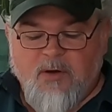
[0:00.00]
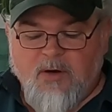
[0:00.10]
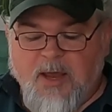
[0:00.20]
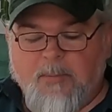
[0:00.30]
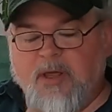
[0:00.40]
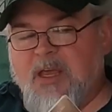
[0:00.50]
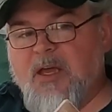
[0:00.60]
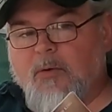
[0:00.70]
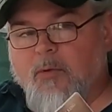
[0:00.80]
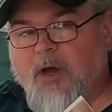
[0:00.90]
named
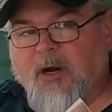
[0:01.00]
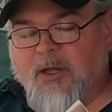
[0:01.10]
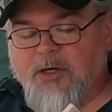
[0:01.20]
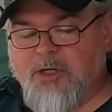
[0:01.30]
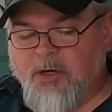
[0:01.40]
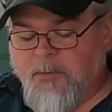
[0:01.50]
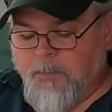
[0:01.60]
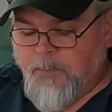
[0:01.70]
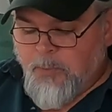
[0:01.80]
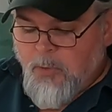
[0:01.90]
Ian Rutledge,
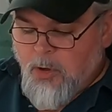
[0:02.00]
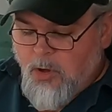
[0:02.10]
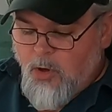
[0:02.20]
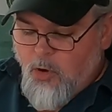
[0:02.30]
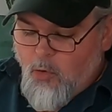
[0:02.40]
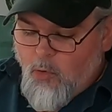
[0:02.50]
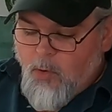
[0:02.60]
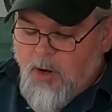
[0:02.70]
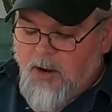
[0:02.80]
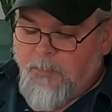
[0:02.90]

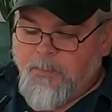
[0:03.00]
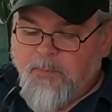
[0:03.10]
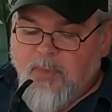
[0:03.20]
who